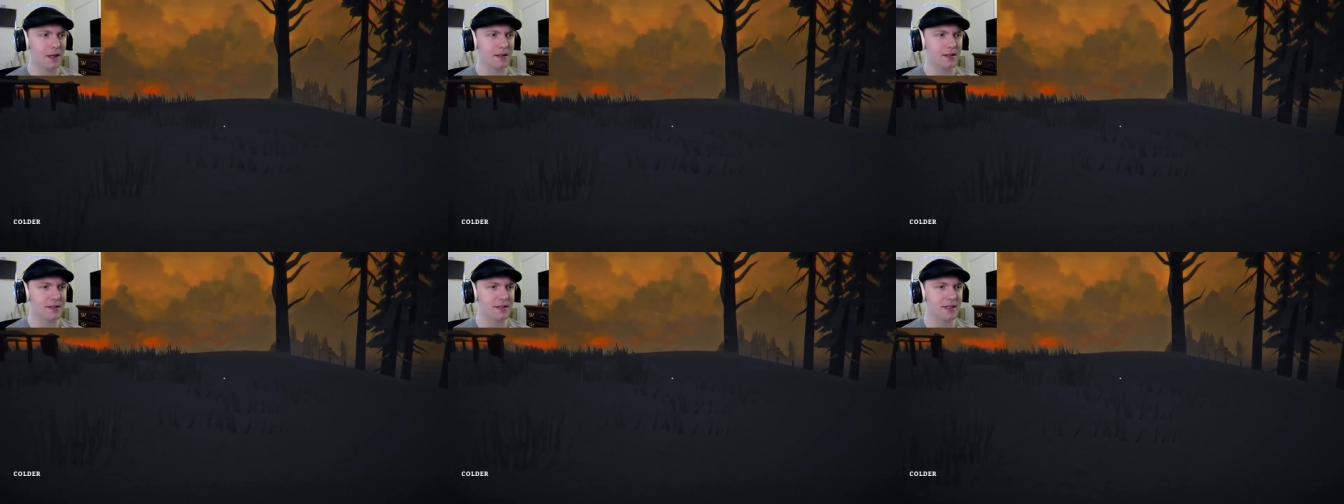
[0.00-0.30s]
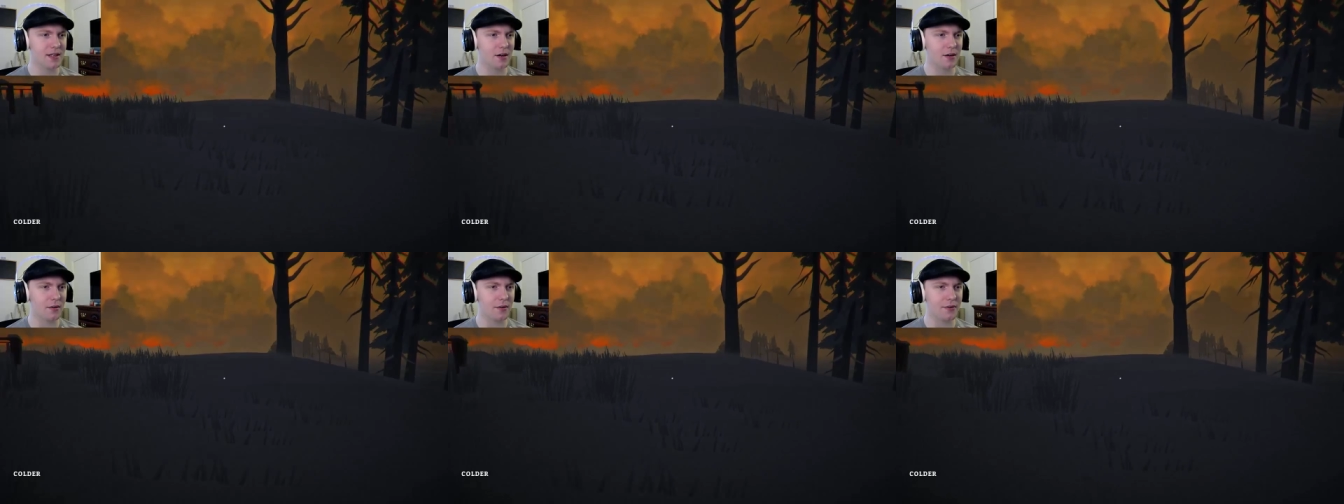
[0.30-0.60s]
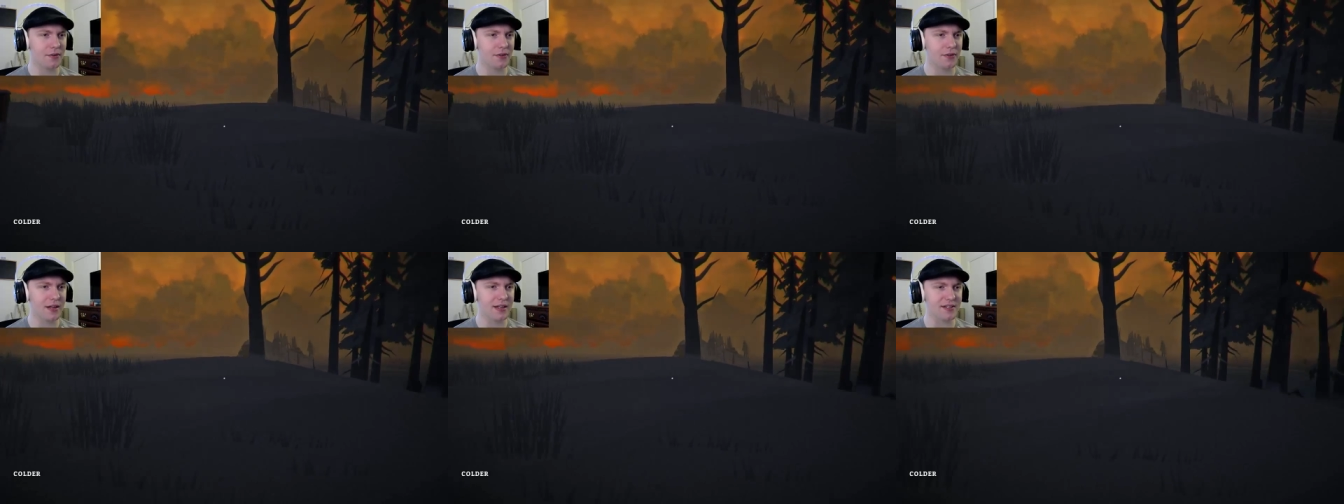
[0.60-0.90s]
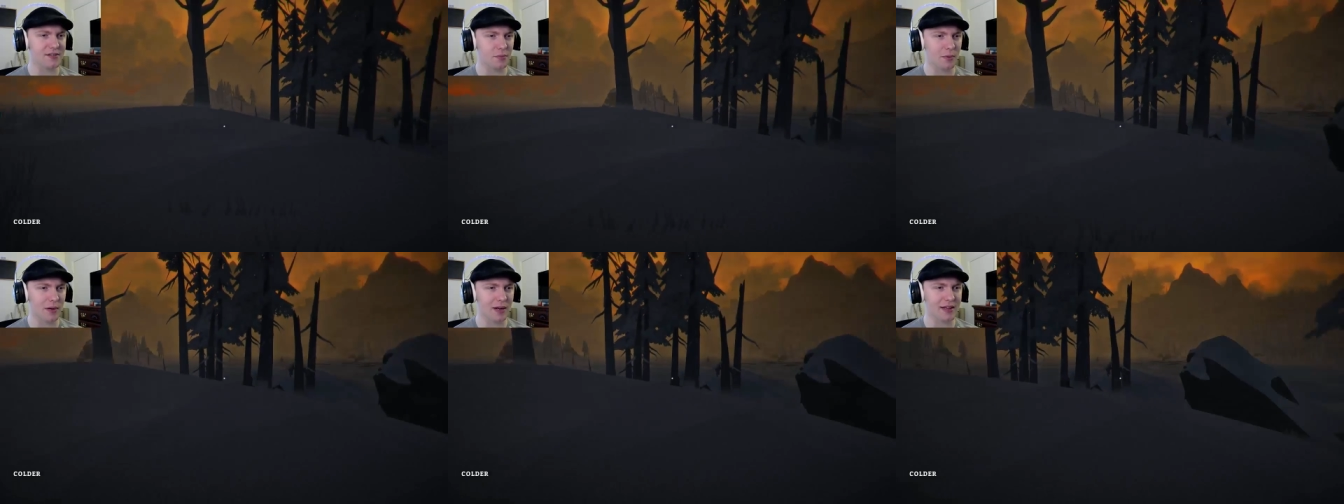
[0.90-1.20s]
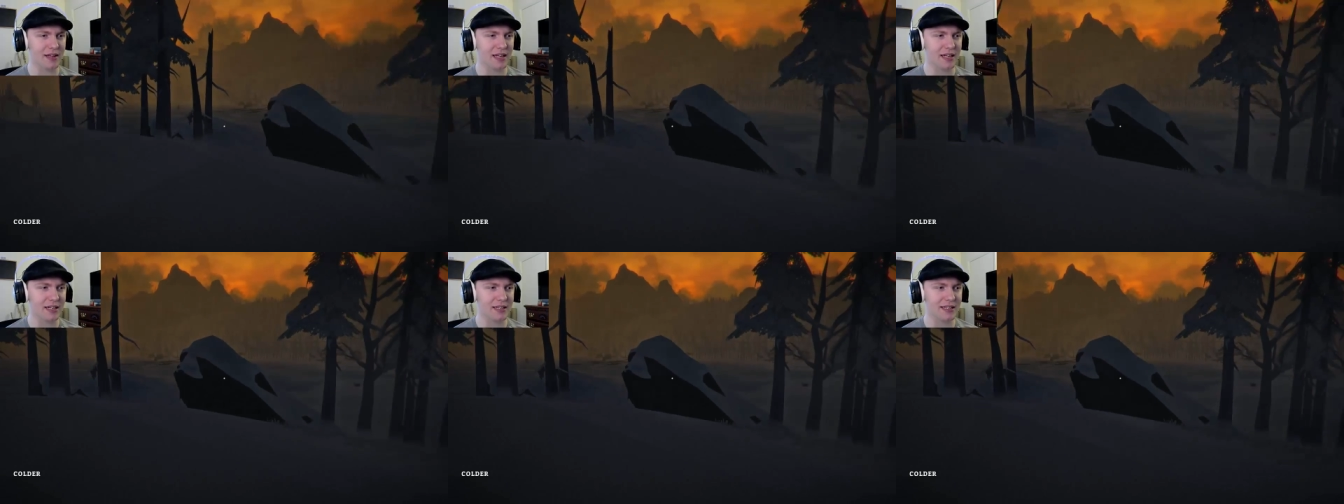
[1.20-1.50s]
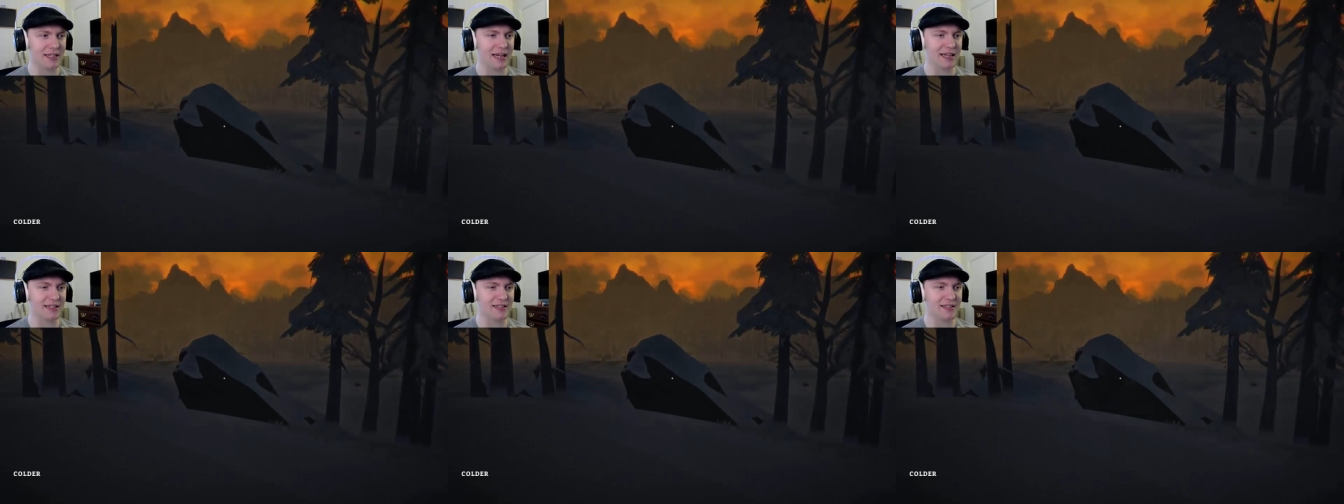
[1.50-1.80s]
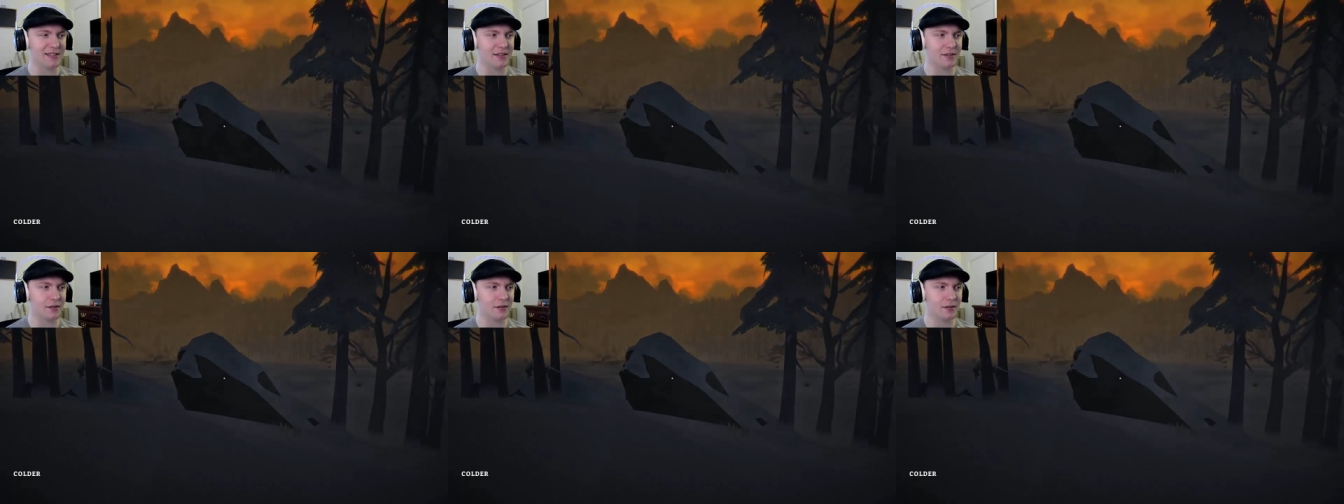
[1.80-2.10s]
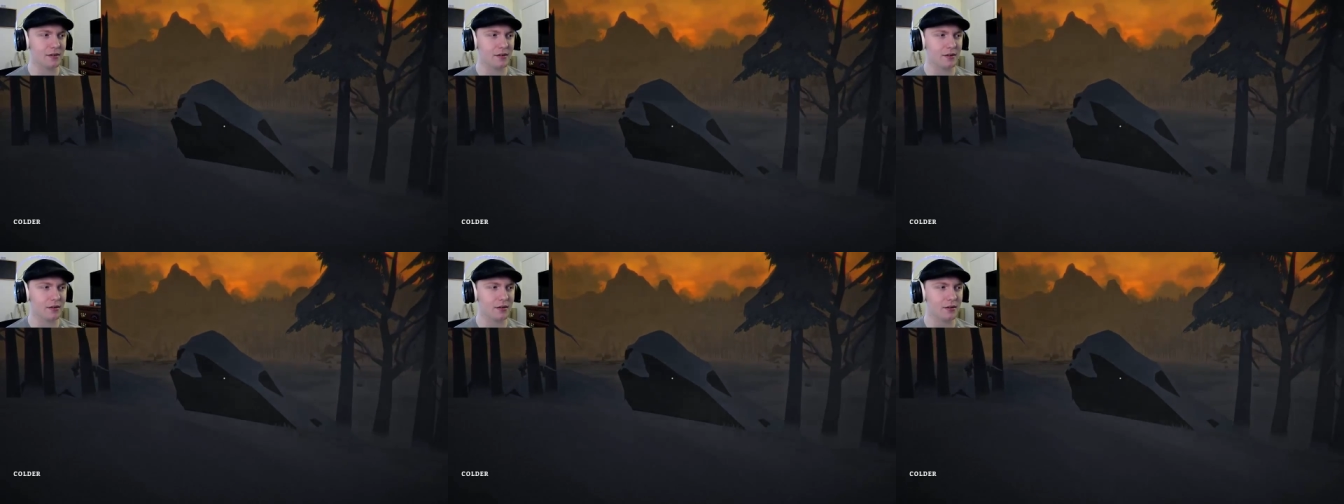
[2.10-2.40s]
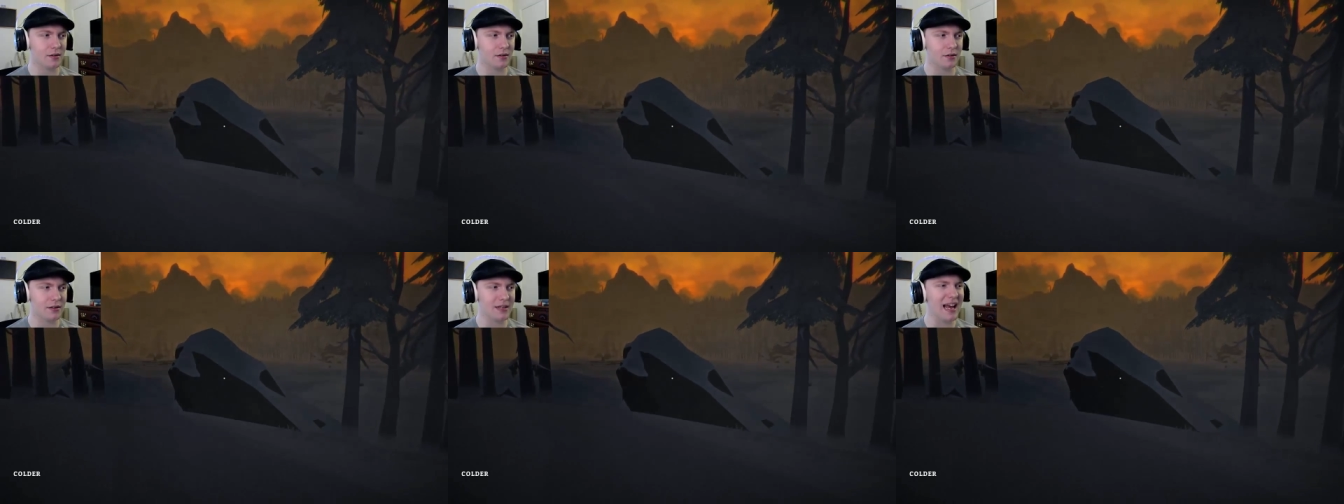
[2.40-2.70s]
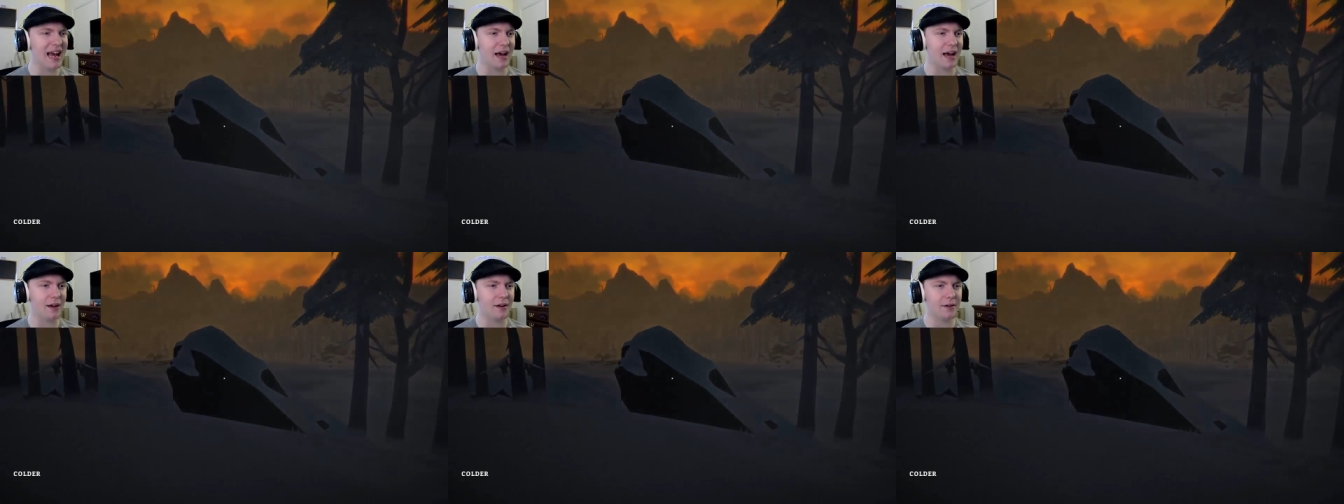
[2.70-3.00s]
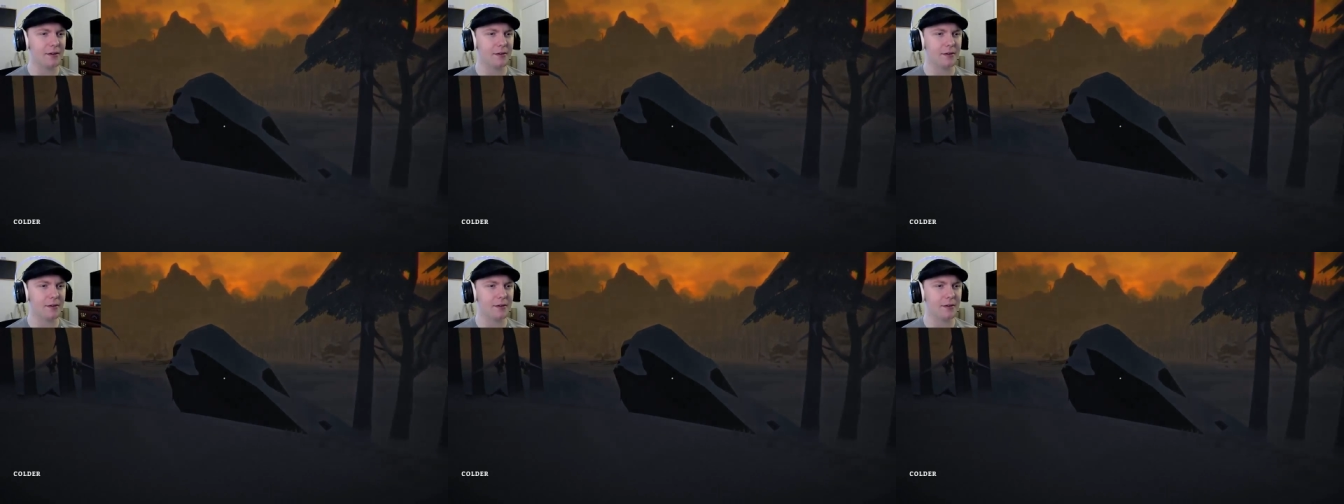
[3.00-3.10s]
Let's go this way then. Yes. Yeah.